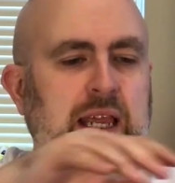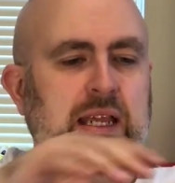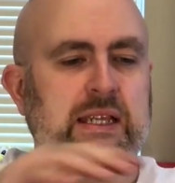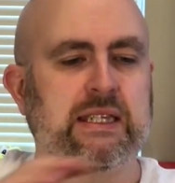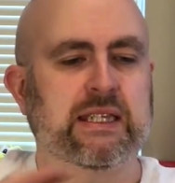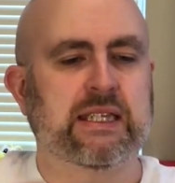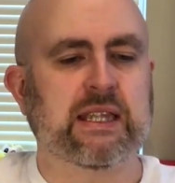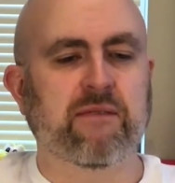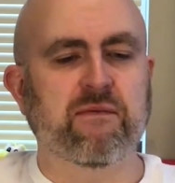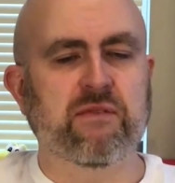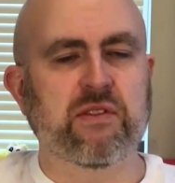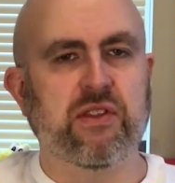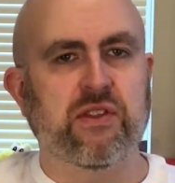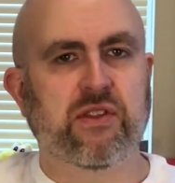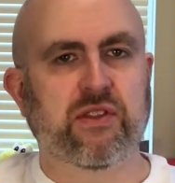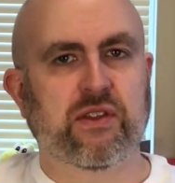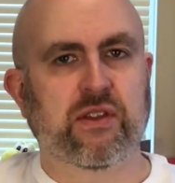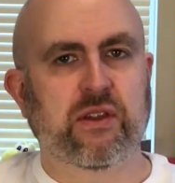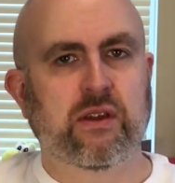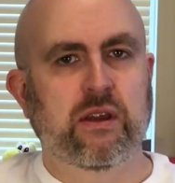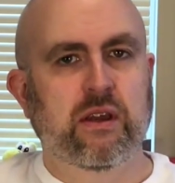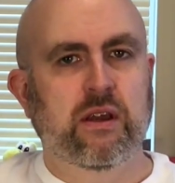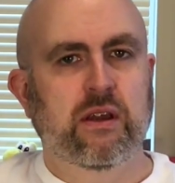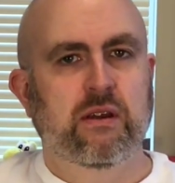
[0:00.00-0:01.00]
a seventh
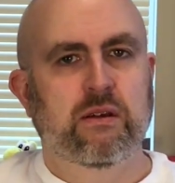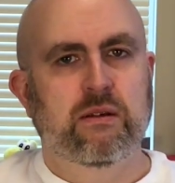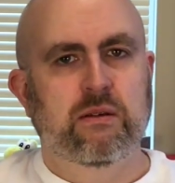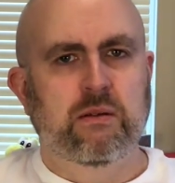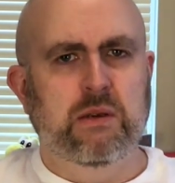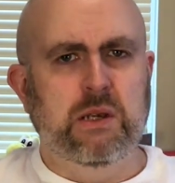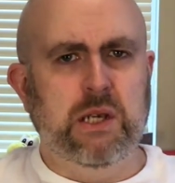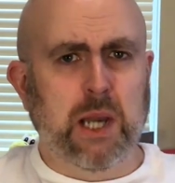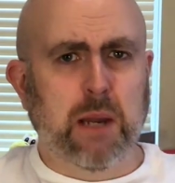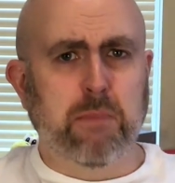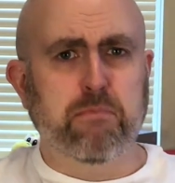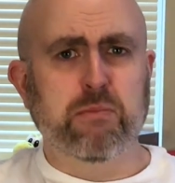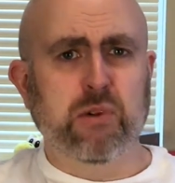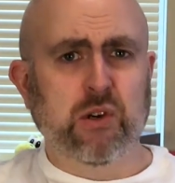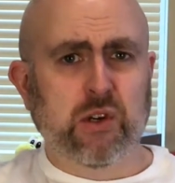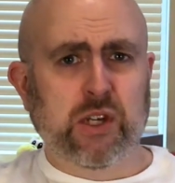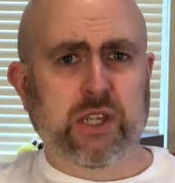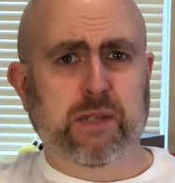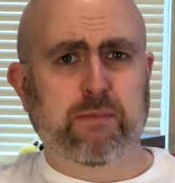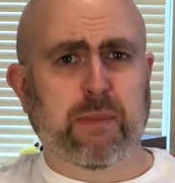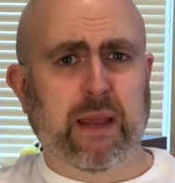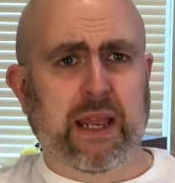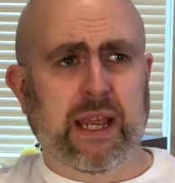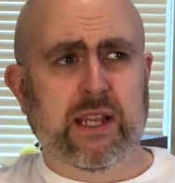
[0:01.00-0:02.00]
numbered
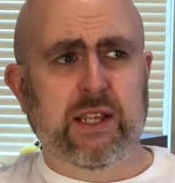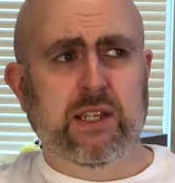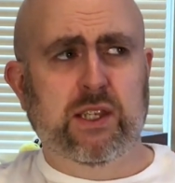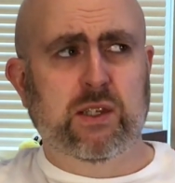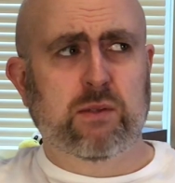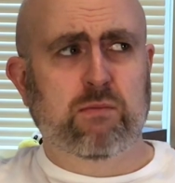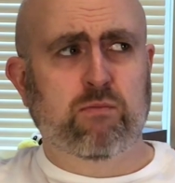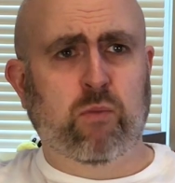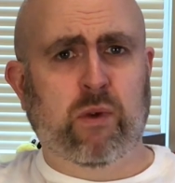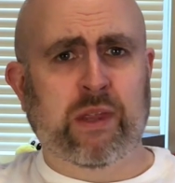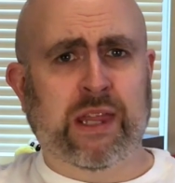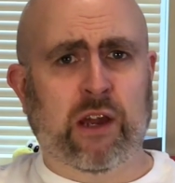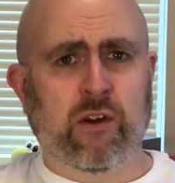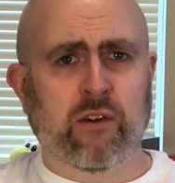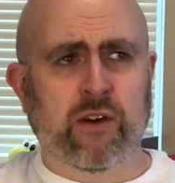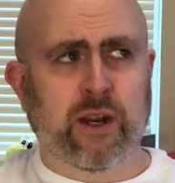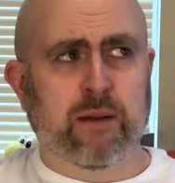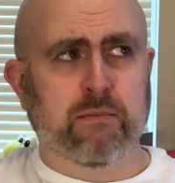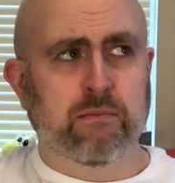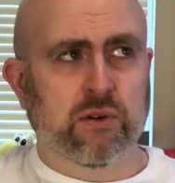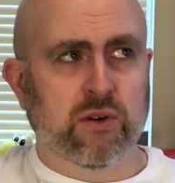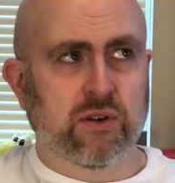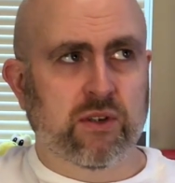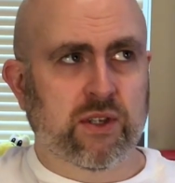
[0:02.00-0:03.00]
space without
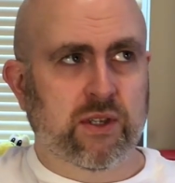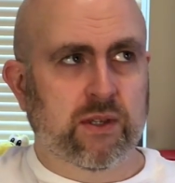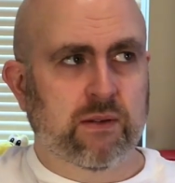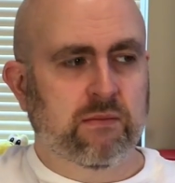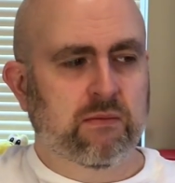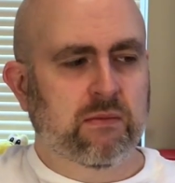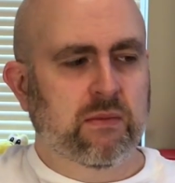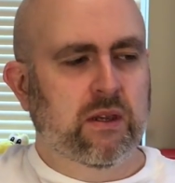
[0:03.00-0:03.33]
numbers.